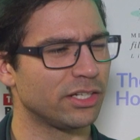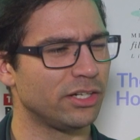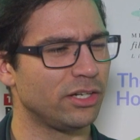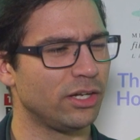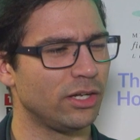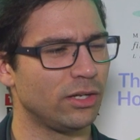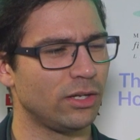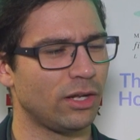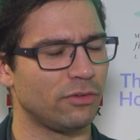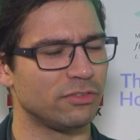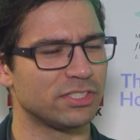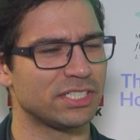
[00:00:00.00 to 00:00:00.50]
You
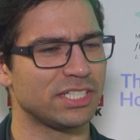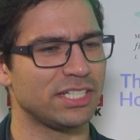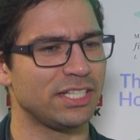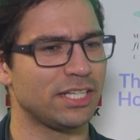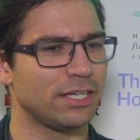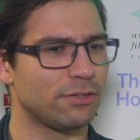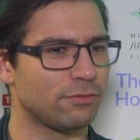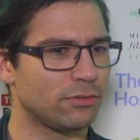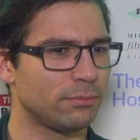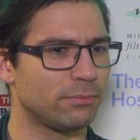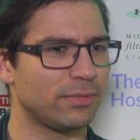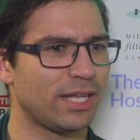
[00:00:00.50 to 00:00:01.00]
know, obviously you
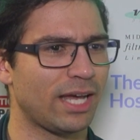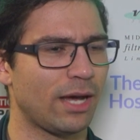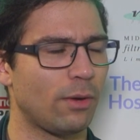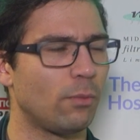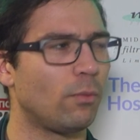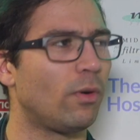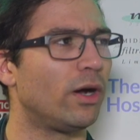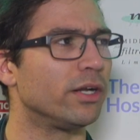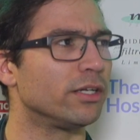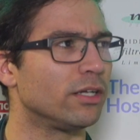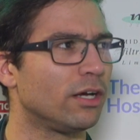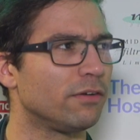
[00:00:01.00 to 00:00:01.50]
give up that
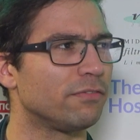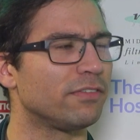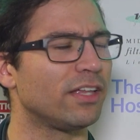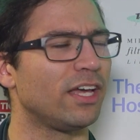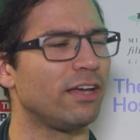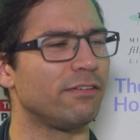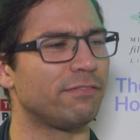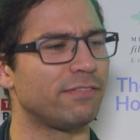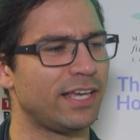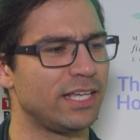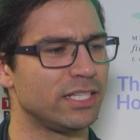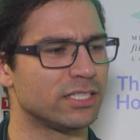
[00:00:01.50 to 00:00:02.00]
one off
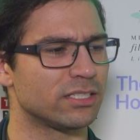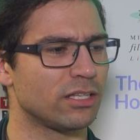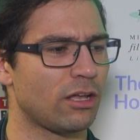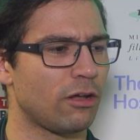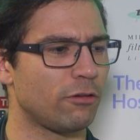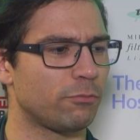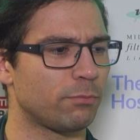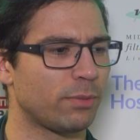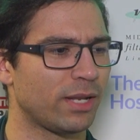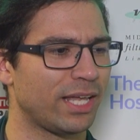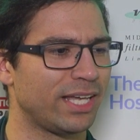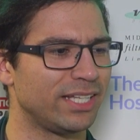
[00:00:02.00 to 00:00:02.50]
their
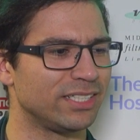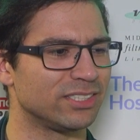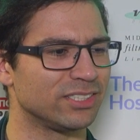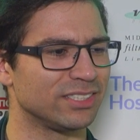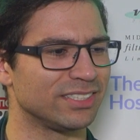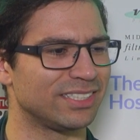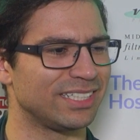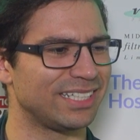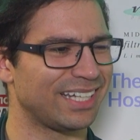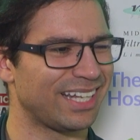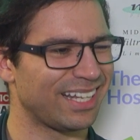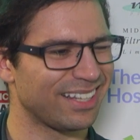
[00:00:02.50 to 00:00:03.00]
face-off play sort
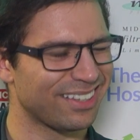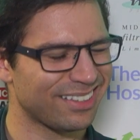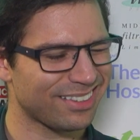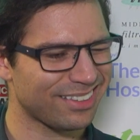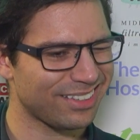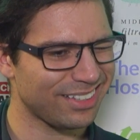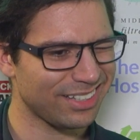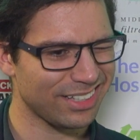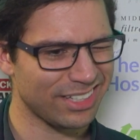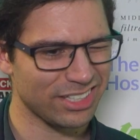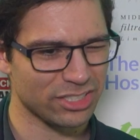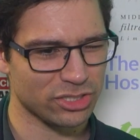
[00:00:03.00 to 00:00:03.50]
of thing. I
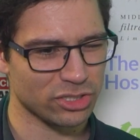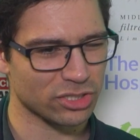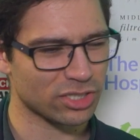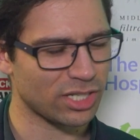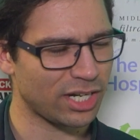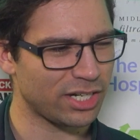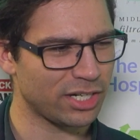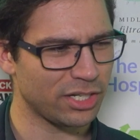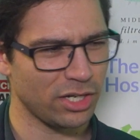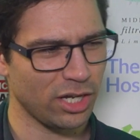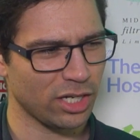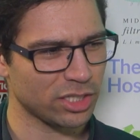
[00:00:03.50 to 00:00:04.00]
think it just
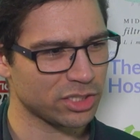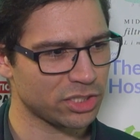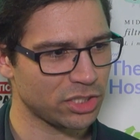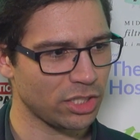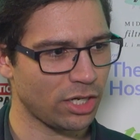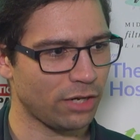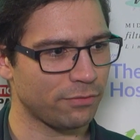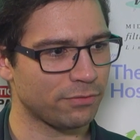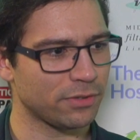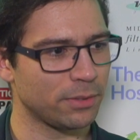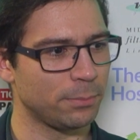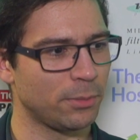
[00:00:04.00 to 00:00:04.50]
kind of knocks you
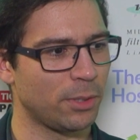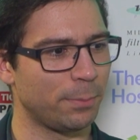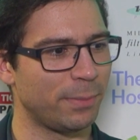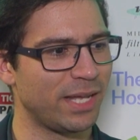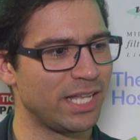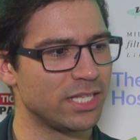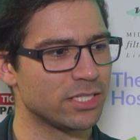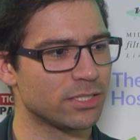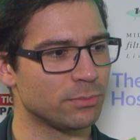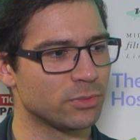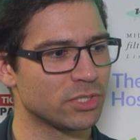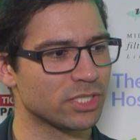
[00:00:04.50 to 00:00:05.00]
off your
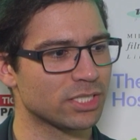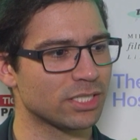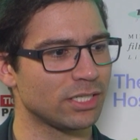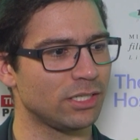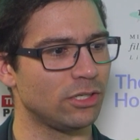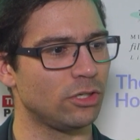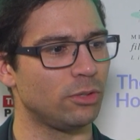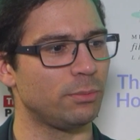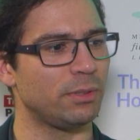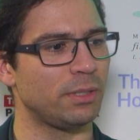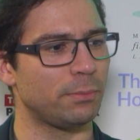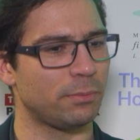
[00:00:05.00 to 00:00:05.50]
momentum just a
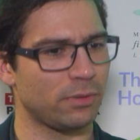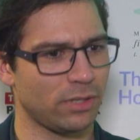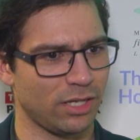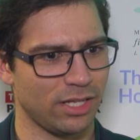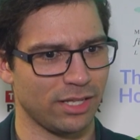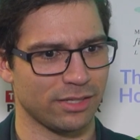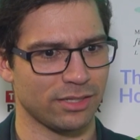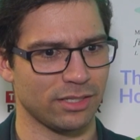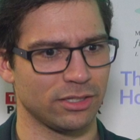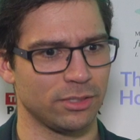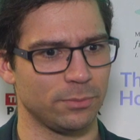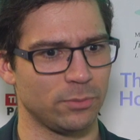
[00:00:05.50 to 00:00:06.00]
little bit, but I
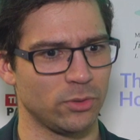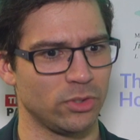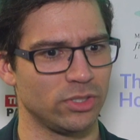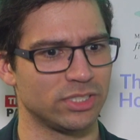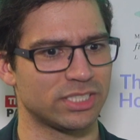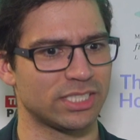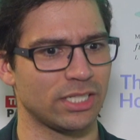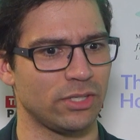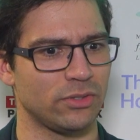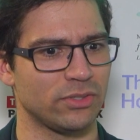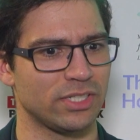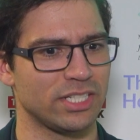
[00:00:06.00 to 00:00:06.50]
think the
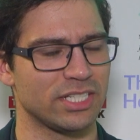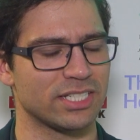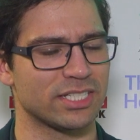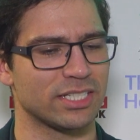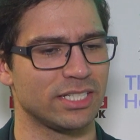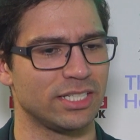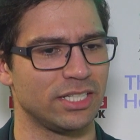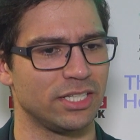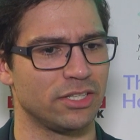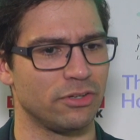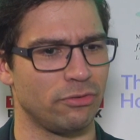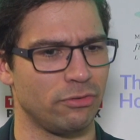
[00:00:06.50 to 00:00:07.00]
boys settled
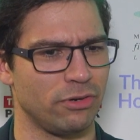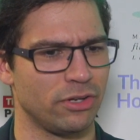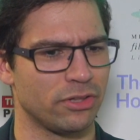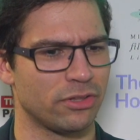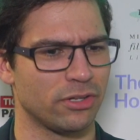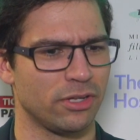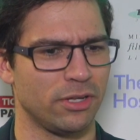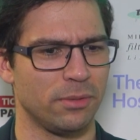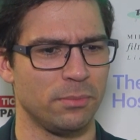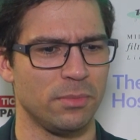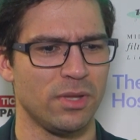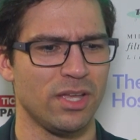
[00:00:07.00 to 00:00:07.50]
into the
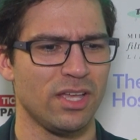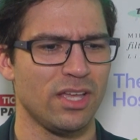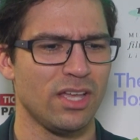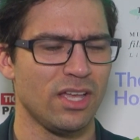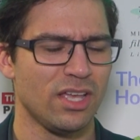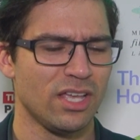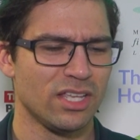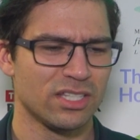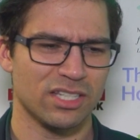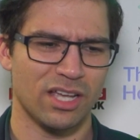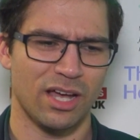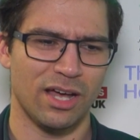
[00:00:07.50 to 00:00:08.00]
rhythm.
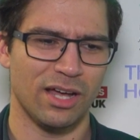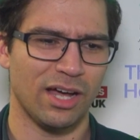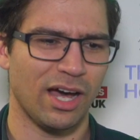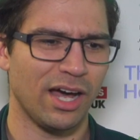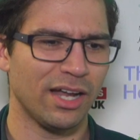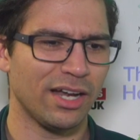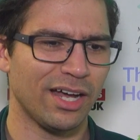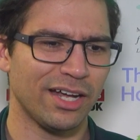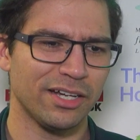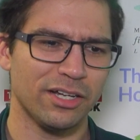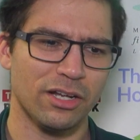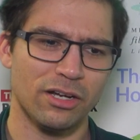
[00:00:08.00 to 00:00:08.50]
So
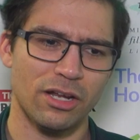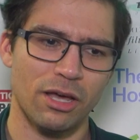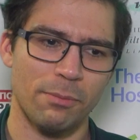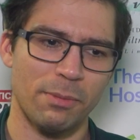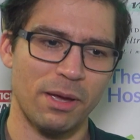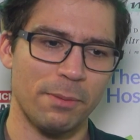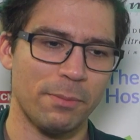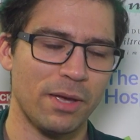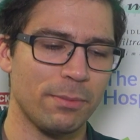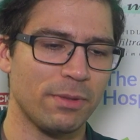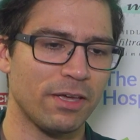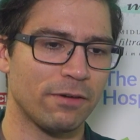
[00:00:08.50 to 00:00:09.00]
I don't know
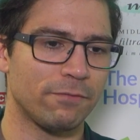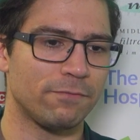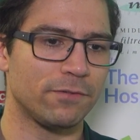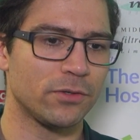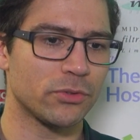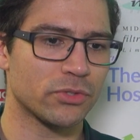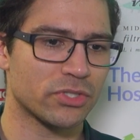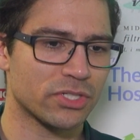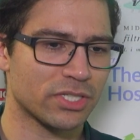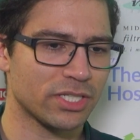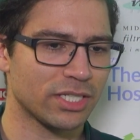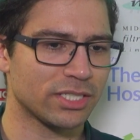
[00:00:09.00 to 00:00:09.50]
about maybe a
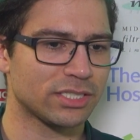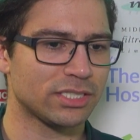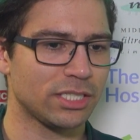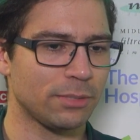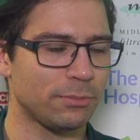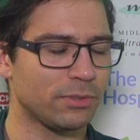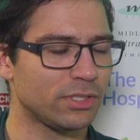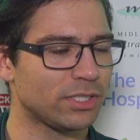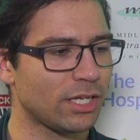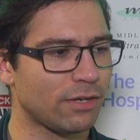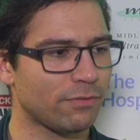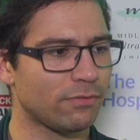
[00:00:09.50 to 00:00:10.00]
full 60,
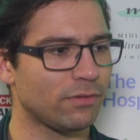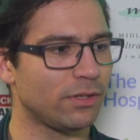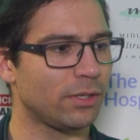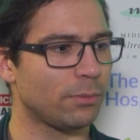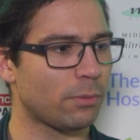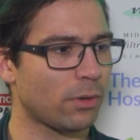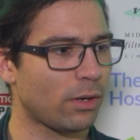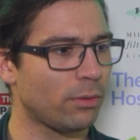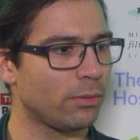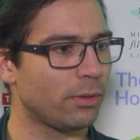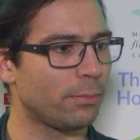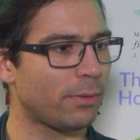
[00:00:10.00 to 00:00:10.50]
but definitely
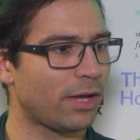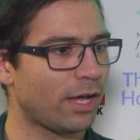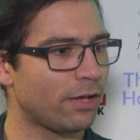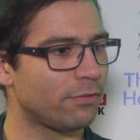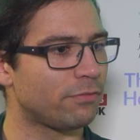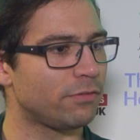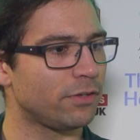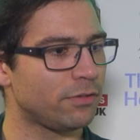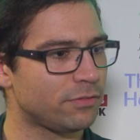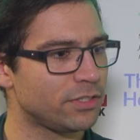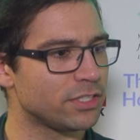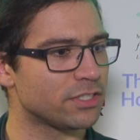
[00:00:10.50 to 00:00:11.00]
probably about a
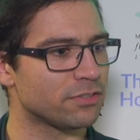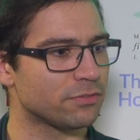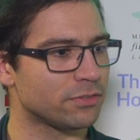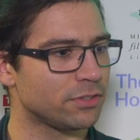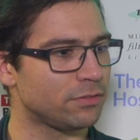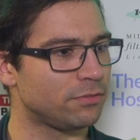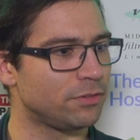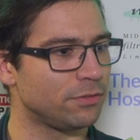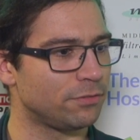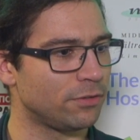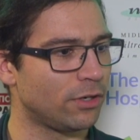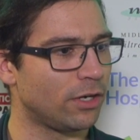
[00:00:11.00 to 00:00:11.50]
50 to
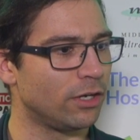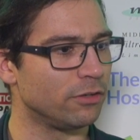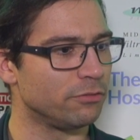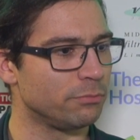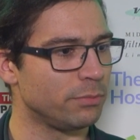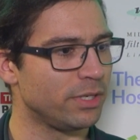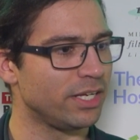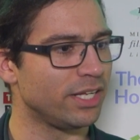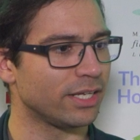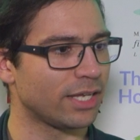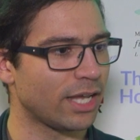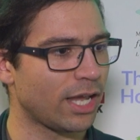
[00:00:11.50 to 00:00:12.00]
55
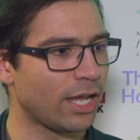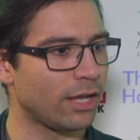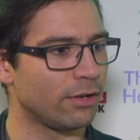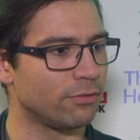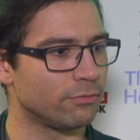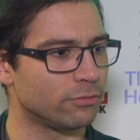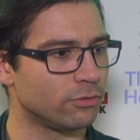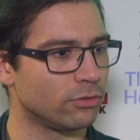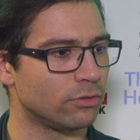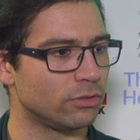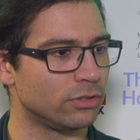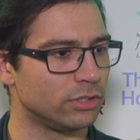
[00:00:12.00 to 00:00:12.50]
minute game
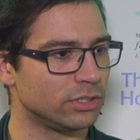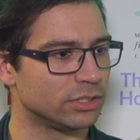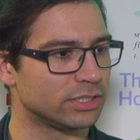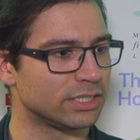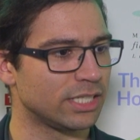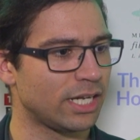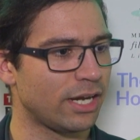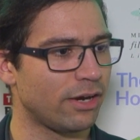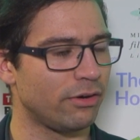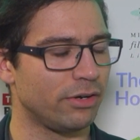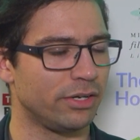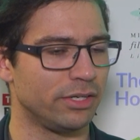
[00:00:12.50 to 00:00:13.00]
for us
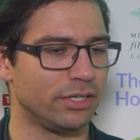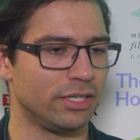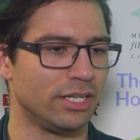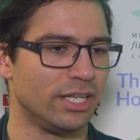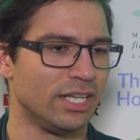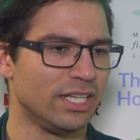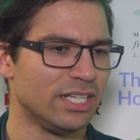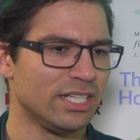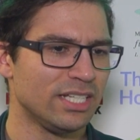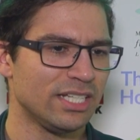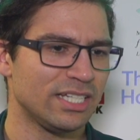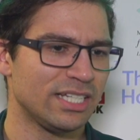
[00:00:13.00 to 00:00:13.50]
there. And
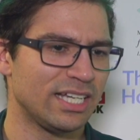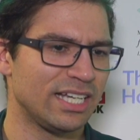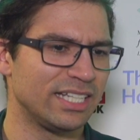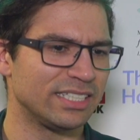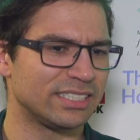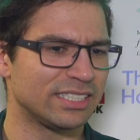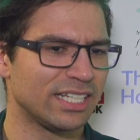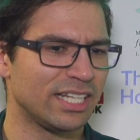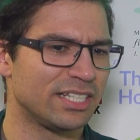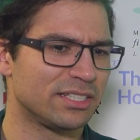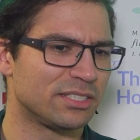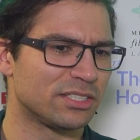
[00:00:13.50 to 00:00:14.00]
as I
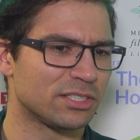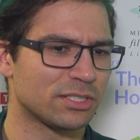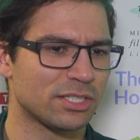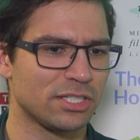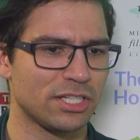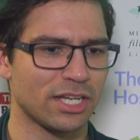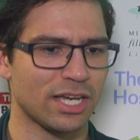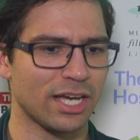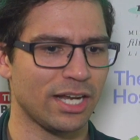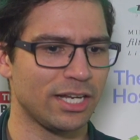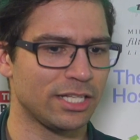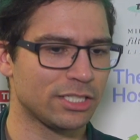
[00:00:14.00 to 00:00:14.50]
said,
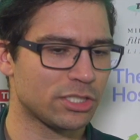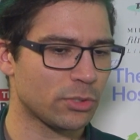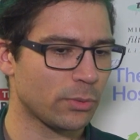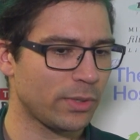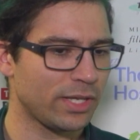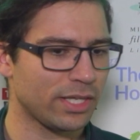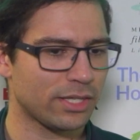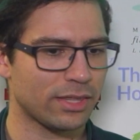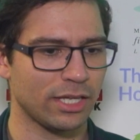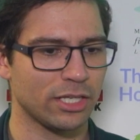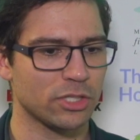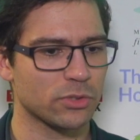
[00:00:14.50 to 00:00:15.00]
you kind of
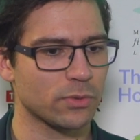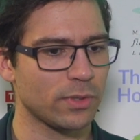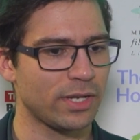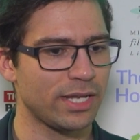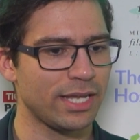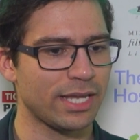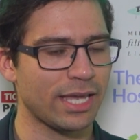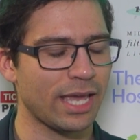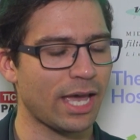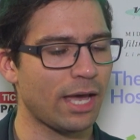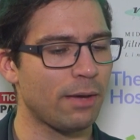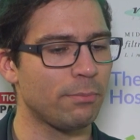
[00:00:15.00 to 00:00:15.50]
tweak things where
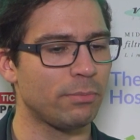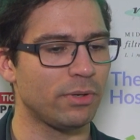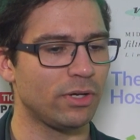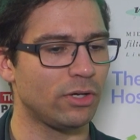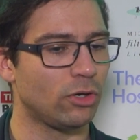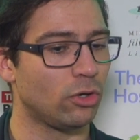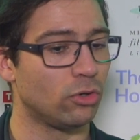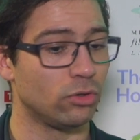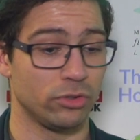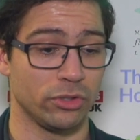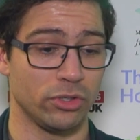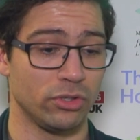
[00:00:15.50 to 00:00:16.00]
you can, but
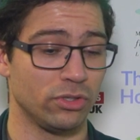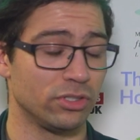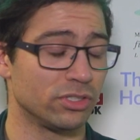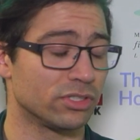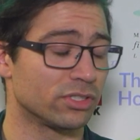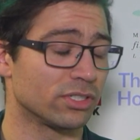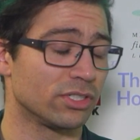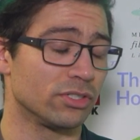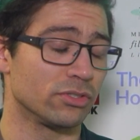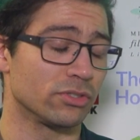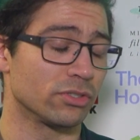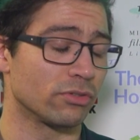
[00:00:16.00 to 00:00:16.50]
all in all,
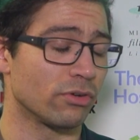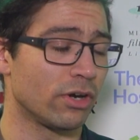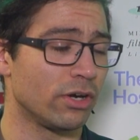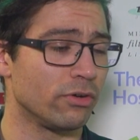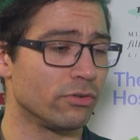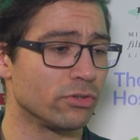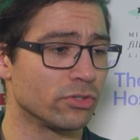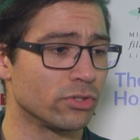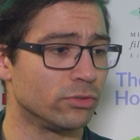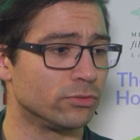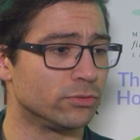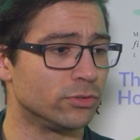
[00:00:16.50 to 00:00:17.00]
it was a great
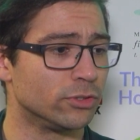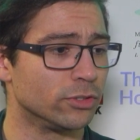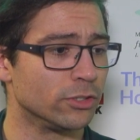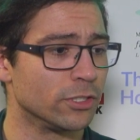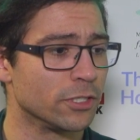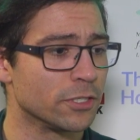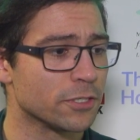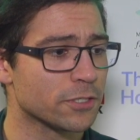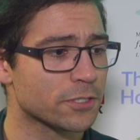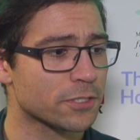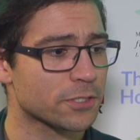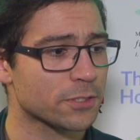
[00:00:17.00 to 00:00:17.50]
result for
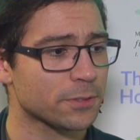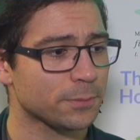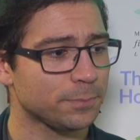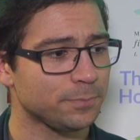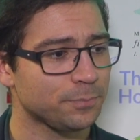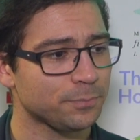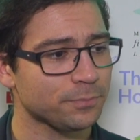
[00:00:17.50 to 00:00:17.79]
us.